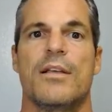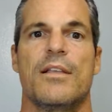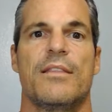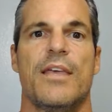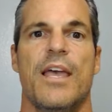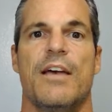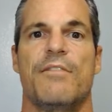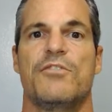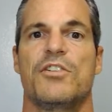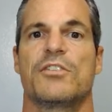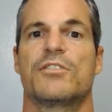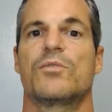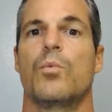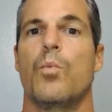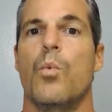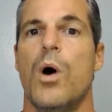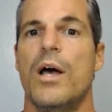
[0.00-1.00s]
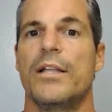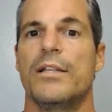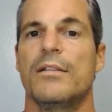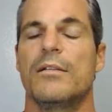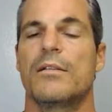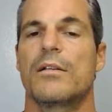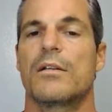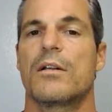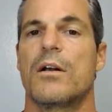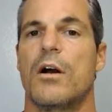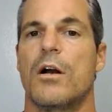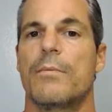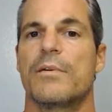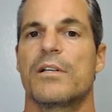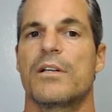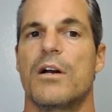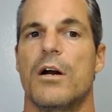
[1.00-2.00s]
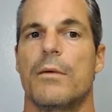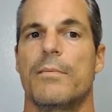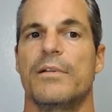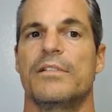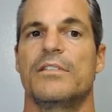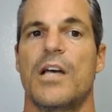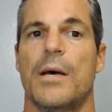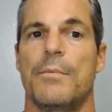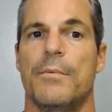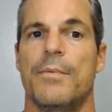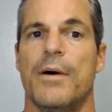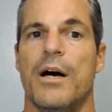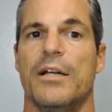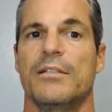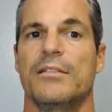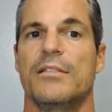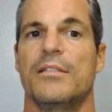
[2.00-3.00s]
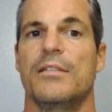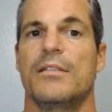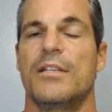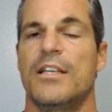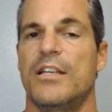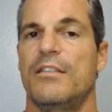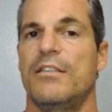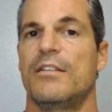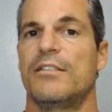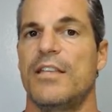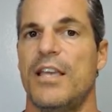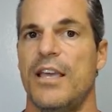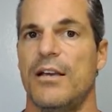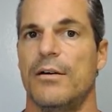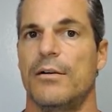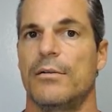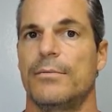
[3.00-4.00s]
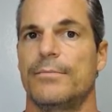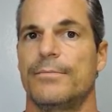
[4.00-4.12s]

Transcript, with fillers: they have just one carbon-carbon double bond in the tail.